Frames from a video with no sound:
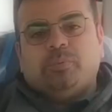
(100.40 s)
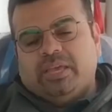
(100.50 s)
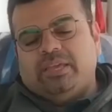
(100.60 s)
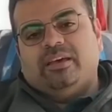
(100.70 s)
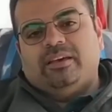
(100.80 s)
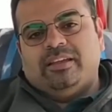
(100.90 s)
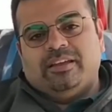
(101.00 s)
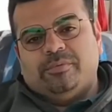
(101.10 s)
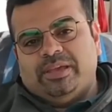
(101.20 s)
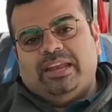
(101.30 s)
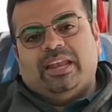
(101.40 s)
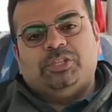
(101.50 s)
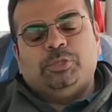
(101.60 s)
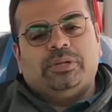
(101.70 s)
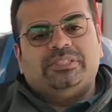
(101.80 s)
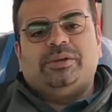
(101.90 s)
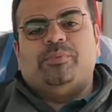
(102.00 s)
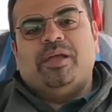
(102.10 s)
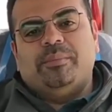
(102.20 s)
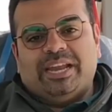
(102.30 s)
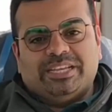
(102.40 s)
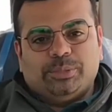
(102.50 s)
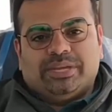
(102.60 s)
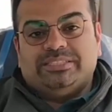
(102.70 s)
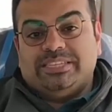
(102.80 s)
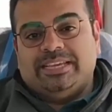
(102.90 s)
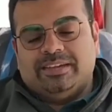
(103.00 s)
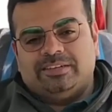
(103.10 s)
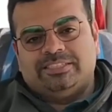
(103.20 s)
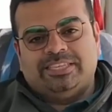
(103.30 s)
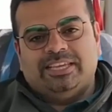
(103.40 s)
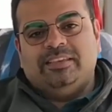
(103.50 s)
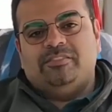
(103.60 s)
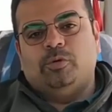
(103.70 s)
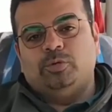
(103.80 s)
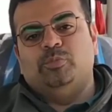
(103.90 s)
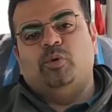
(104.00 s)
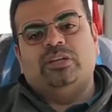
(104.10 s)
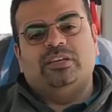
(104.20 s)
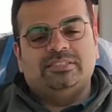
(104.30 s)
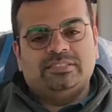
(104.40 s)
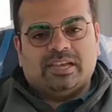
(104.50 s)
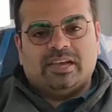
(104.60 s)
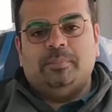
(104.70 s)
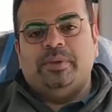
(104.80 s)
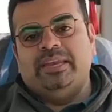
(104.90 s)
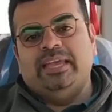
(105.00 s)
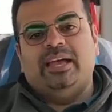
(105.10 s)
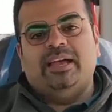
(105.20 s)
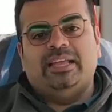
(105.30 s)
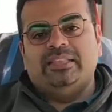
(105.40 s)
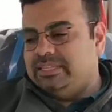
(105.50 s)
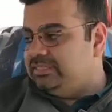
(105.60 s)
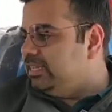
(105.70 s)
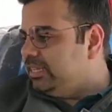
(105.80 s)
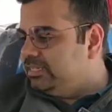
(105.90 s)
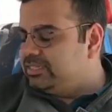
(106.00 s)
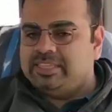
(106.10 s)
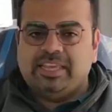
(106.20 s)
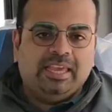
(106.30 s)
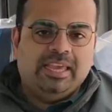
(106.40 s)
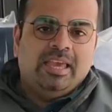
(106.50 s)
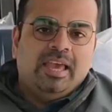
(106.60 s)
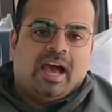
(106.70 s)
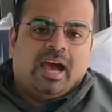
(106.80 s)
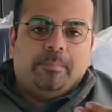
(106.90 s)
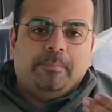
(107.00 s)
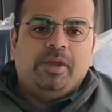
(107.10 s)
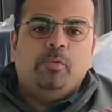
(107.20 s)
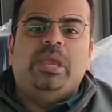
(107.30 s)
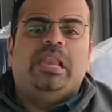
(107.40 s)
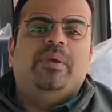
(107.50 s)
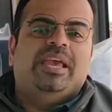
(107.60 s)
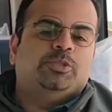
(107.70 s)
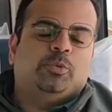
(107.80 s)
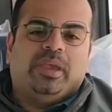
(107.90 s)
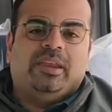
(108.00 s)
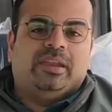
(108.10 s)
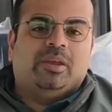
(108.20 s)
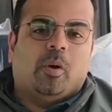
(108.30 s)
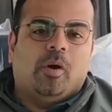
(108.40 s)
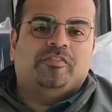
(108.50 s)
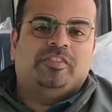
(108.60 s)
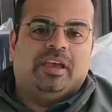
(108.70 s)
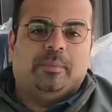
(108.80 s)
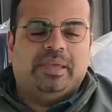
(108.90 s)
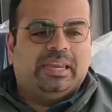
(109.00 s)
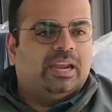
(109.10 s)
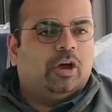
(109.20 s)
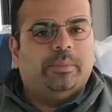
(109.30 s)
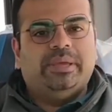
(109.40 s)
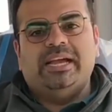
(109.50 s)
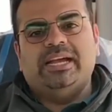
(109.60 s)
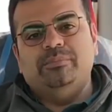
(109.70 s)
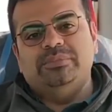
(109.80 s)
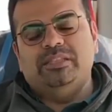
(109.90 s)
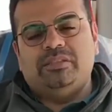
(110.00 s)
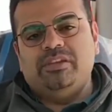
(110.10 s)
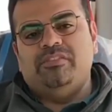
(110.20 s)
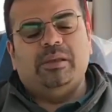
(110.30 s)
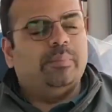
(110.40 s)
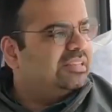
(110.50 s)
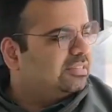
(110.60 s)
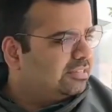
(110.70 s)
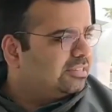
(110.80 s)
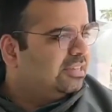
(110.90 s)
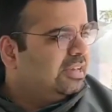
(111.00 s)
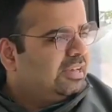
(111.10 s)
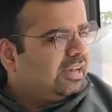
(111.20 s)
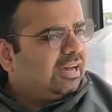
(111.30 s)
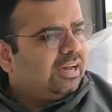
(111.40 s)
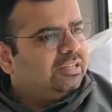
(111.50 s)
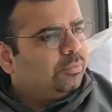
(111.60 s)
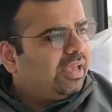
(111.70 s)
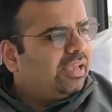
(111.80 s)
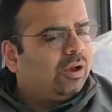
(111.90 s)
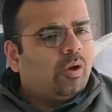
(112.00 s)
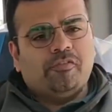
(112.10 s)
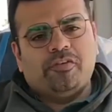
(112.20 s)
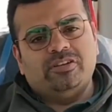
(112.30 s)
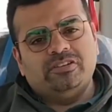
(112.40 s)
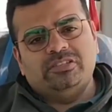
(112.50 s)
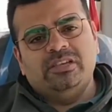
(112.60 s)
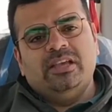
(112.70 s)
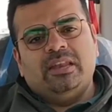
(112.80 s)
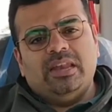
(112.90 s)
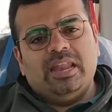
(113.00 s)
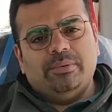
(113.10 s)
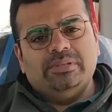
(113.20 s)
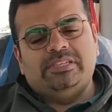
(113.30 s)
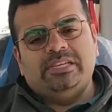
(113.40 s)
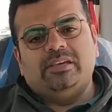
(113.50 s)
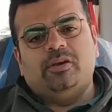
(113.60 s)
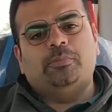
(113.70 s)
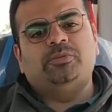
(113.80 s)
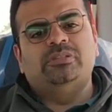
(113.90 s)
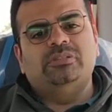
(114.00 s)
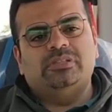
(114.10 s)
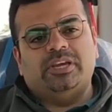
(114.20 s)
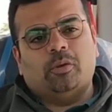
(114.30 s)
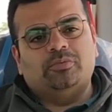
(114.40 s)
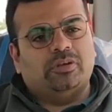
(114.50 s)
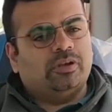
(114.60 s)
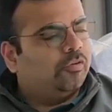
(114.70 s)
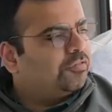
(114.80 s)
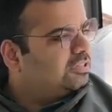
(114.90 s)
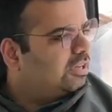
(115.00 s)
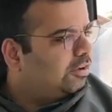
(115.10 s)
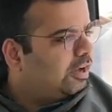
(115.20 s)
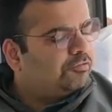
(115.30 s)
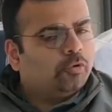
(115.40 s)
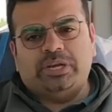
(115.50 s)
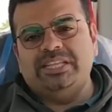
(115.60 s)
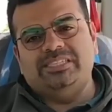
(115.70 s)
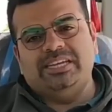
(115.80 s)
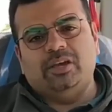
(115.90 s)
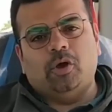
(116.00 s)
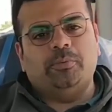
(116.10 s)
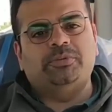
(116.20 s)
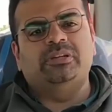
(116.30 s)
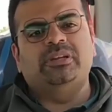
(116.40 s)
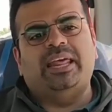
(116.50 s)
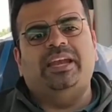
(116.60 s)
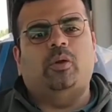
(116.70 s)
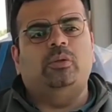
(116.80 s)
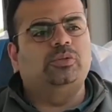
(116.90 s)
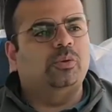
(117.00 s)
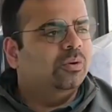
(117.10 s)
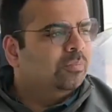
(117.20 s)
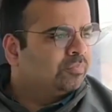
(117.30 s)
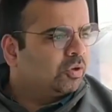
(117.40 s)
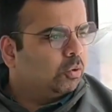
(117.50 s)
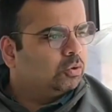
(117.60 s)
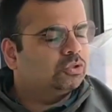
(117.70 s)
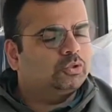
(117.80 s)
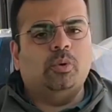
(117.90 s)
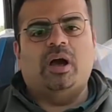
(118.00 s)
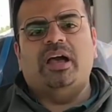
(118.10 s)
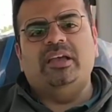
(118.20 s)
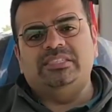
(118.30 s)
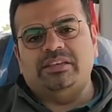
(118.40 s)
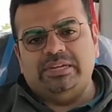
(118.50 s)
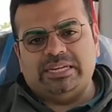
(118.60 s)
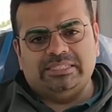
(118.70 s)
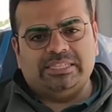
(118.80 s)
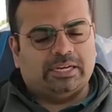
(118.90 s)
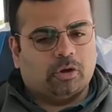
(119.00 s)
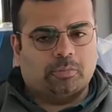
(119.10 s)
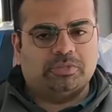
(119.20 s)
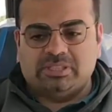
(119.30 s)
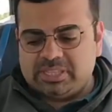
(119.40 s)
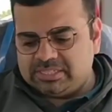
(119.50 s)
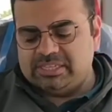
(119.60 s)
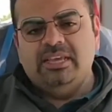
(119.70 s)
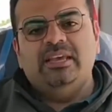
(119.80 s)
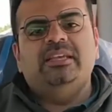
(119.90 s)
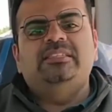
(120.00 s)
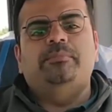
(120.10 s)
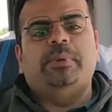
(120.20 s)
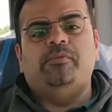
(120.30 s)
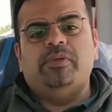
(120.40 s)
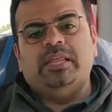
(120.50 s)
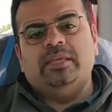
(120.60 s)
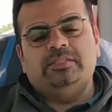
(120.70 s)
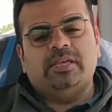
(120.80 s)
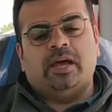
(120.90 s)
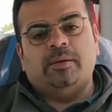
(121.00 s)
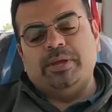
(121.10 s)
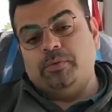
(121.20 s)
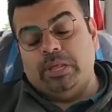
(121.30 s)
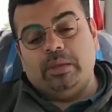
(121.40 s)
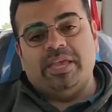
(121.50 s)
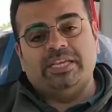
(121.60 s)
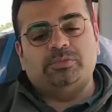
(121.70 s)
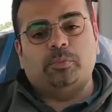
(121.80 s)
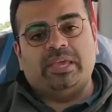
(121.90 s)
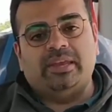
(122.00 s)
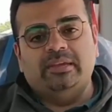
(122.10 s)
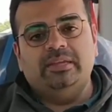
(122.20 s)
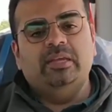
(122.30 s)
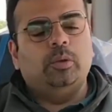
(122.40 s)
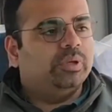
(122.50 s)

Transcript: So we are here in a very luxurious environment, as you can see, courtesy Force Motors Urbania, and this is the mid wheelbase variant of the Urbania. Now, Urbania comes in 3 wheelbases. The vehicle offers 11-seater options. It also offers a 14-seater option, and it also goes to a higher 17-seater option. This is the mid wheelbase variant